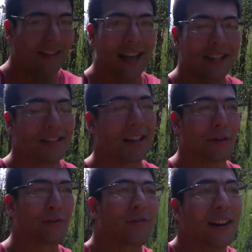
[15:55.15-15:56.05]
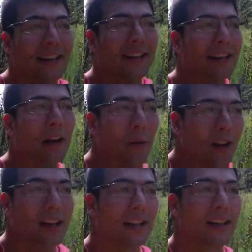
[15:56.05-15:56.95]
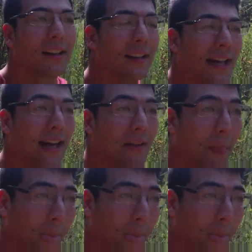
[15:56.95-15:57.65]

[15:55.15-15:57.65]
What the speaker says: I just thought it was funny and ironic that